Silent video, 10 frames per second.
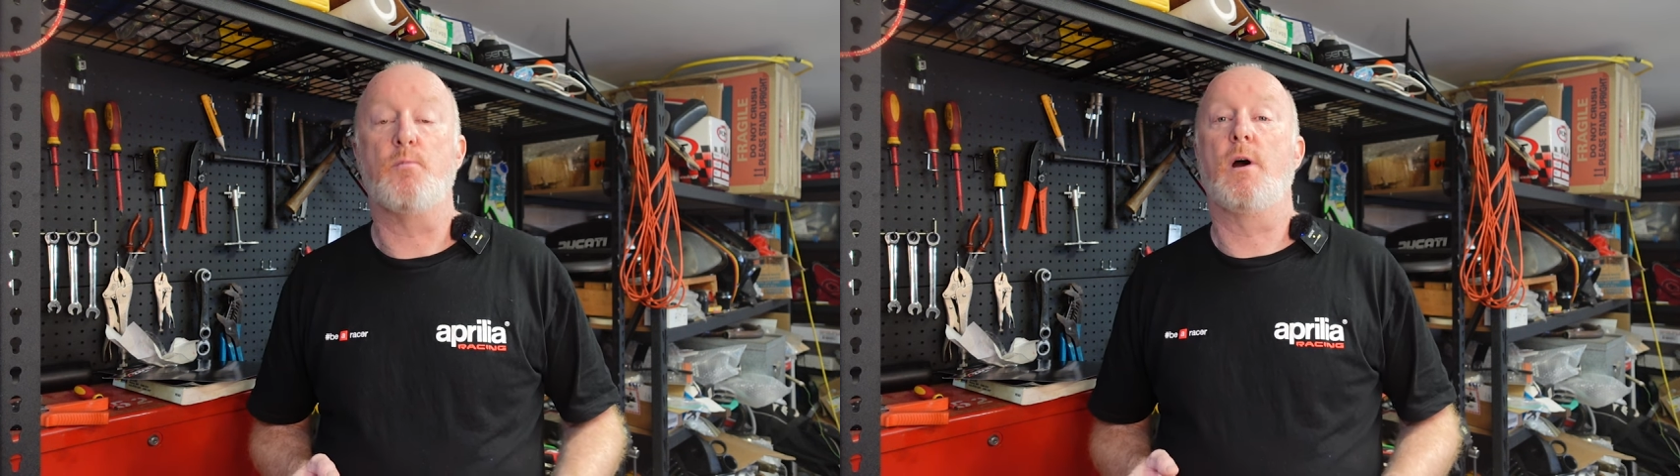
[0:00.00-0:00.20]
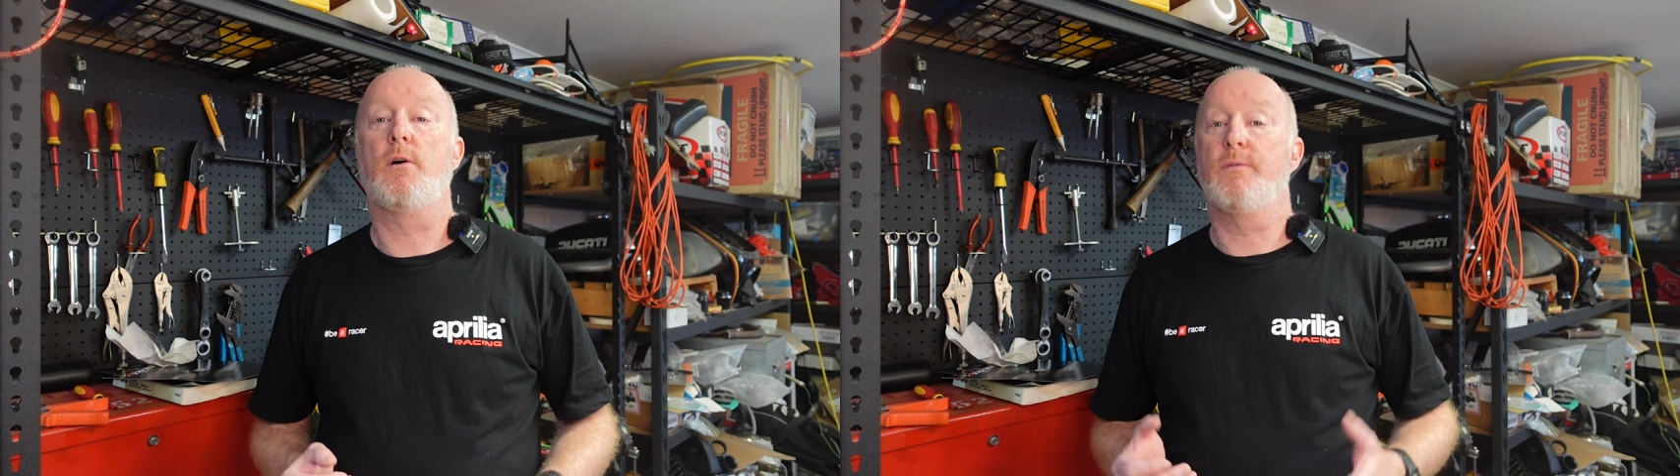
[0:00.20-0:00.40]

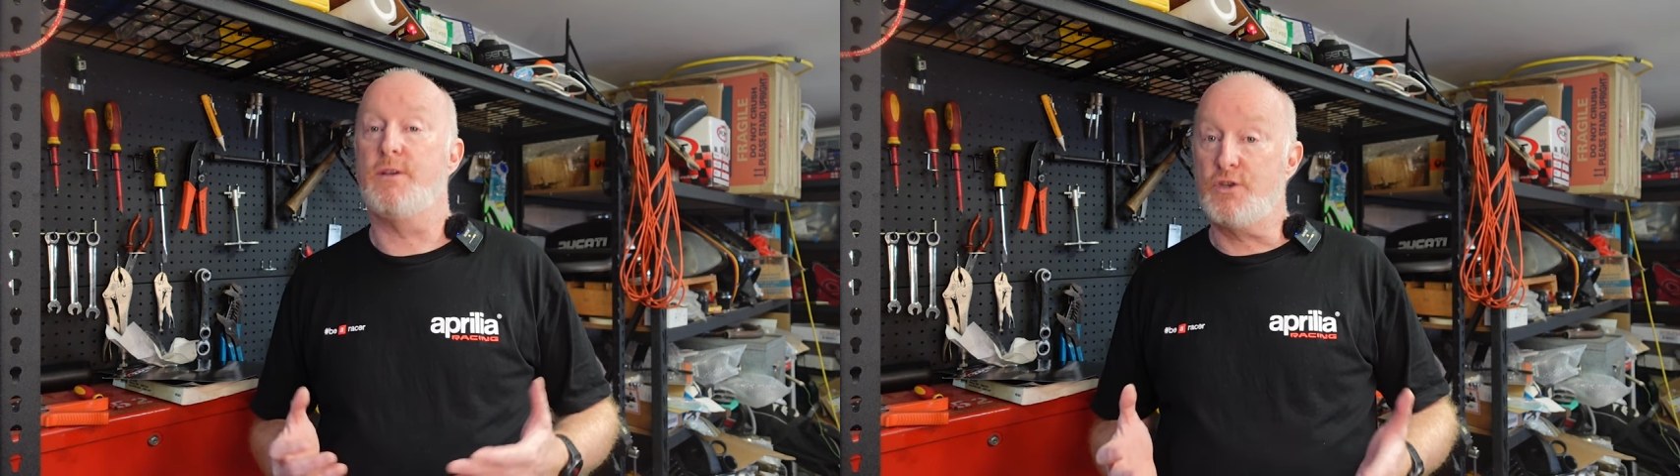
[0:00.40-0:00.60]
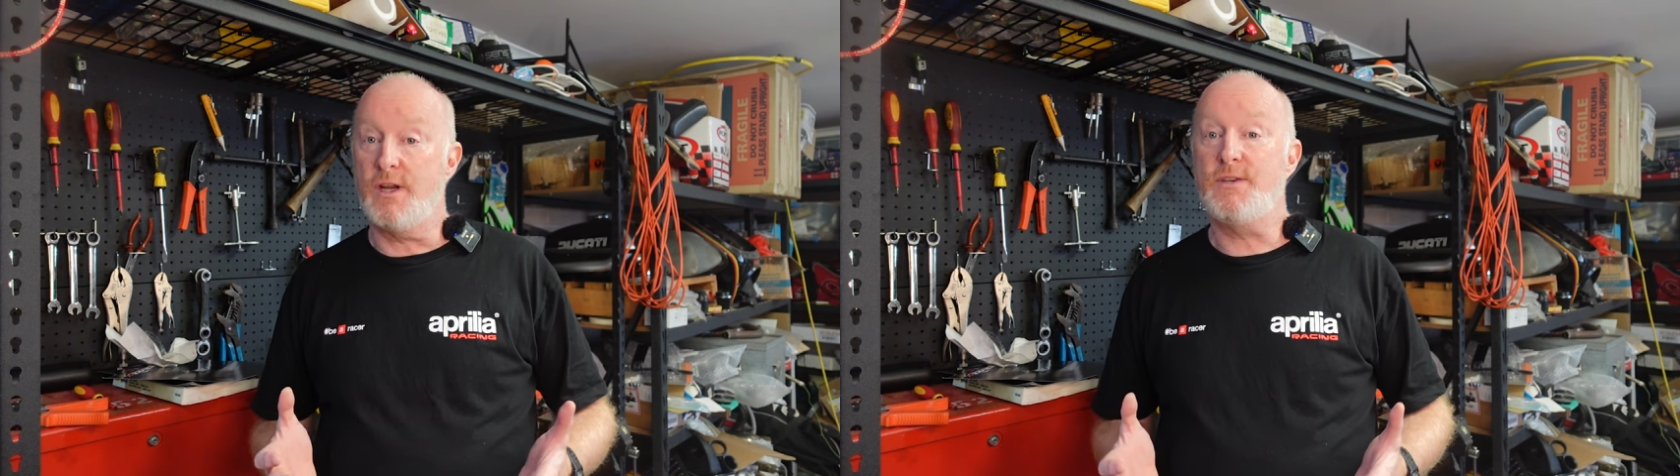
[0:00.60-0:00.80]
Well,
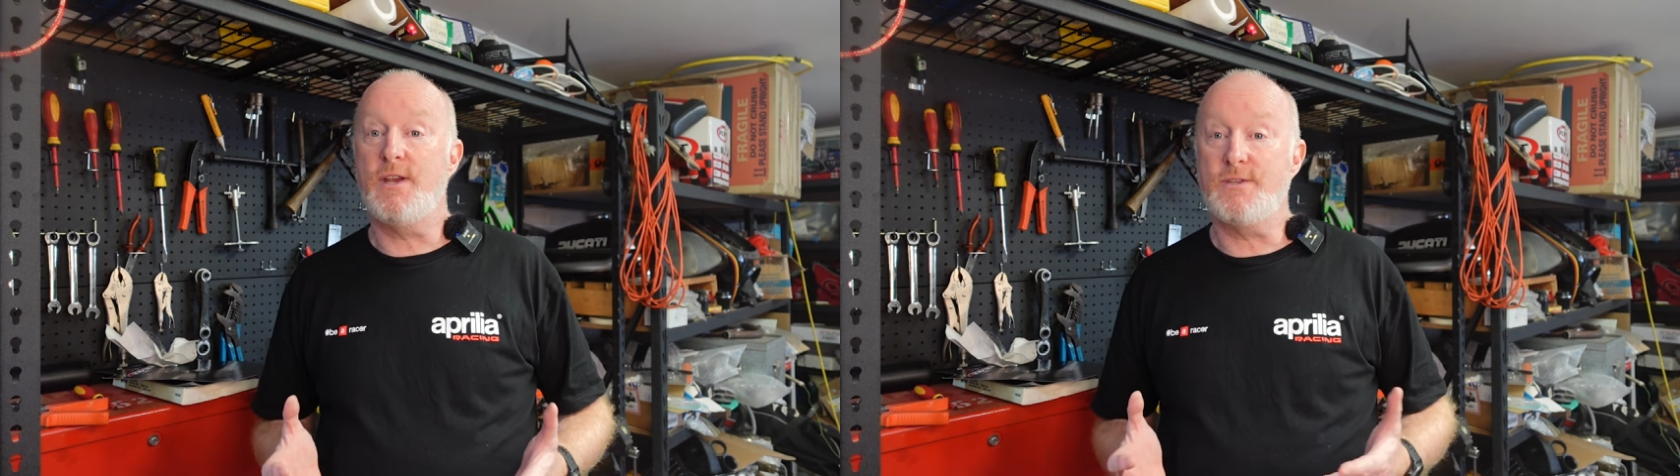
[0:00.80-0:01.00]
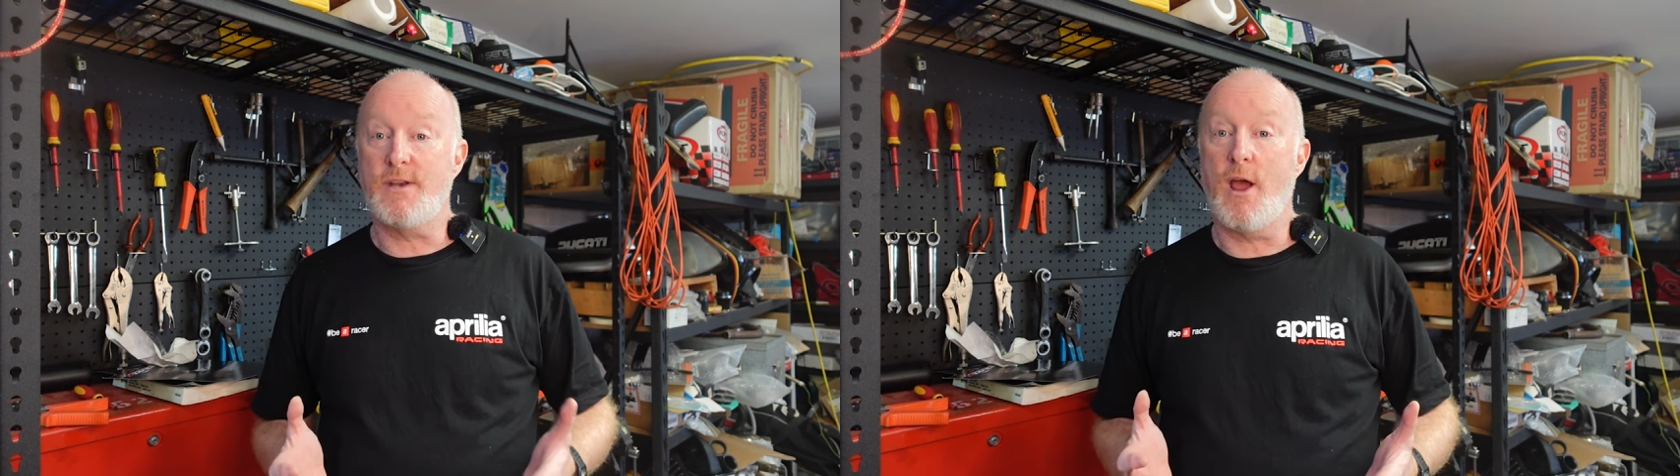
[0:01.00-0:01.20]
the
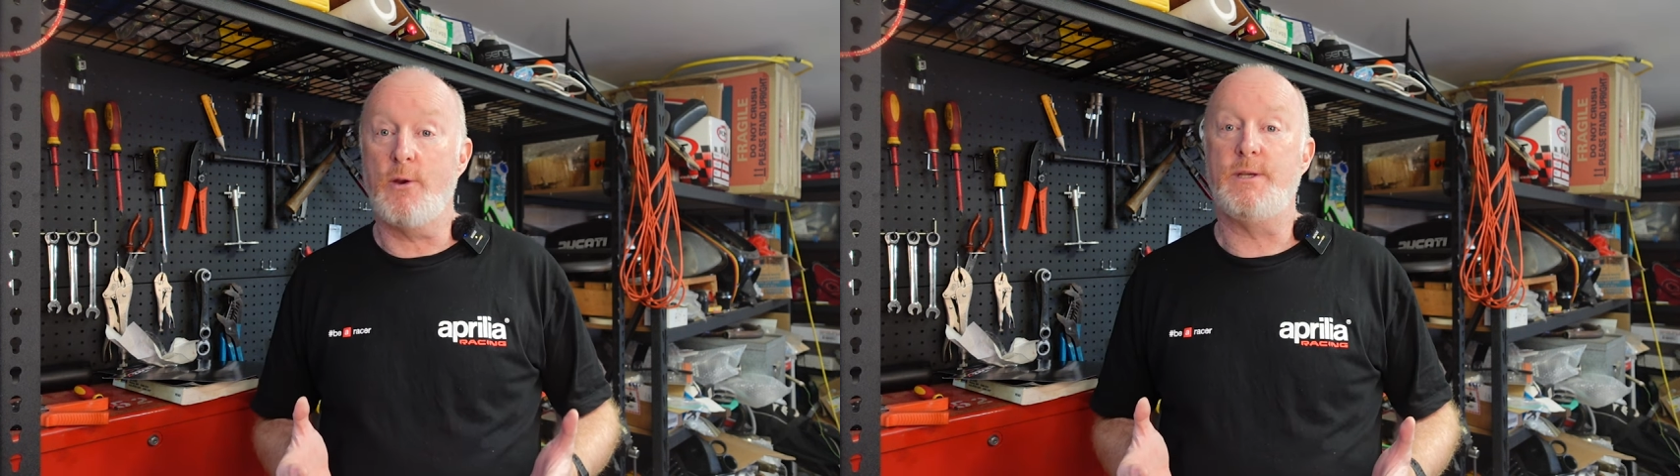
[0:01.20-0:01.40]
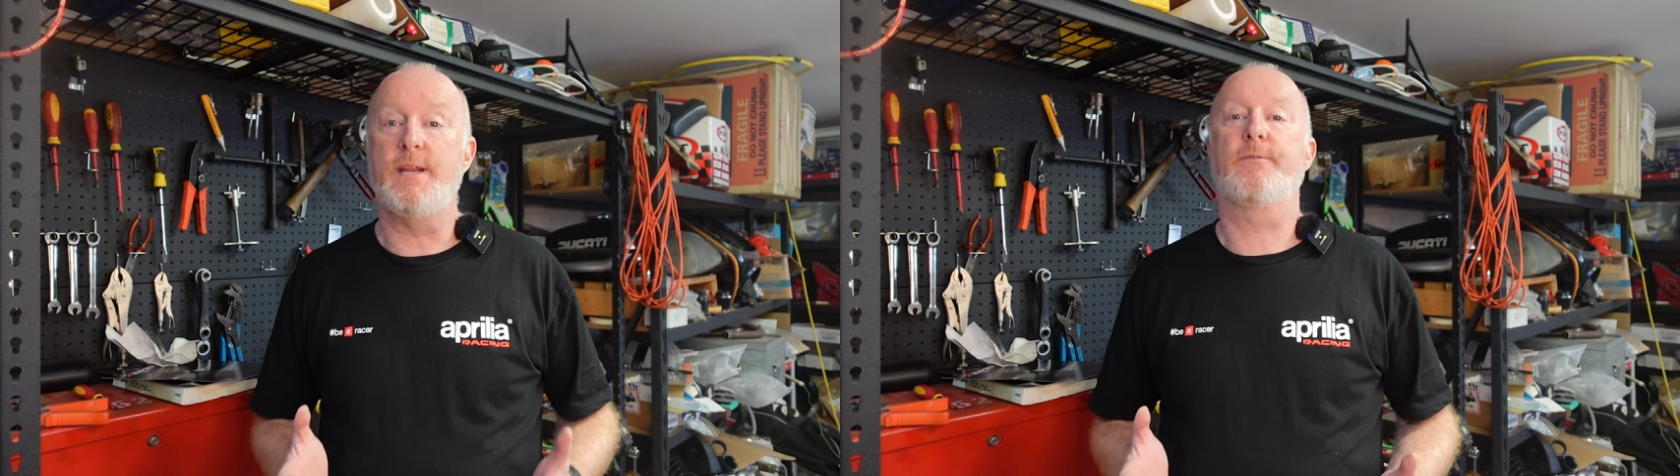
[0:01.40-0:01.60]
GTs are
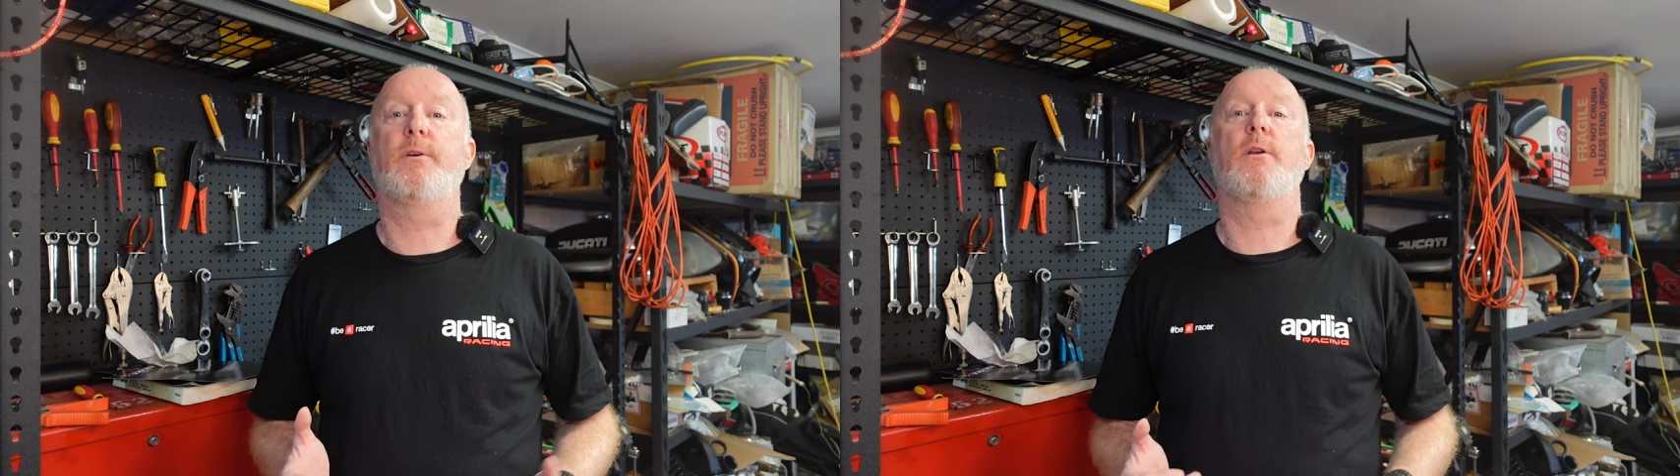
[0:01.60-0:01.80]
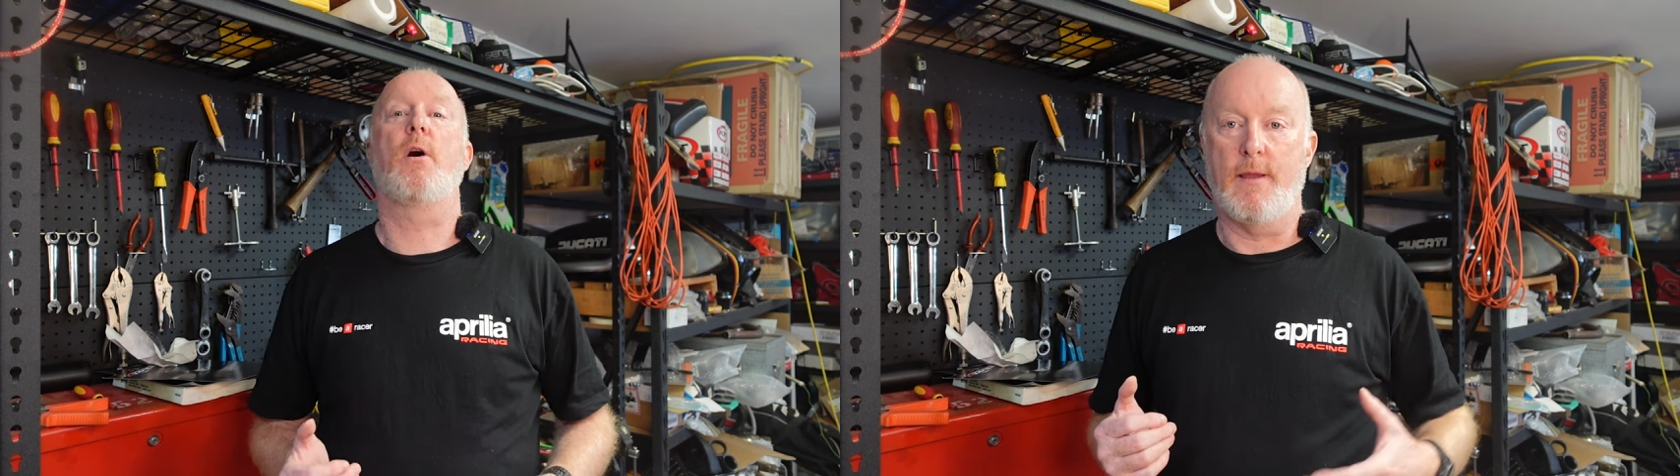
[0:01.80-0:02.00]
no different.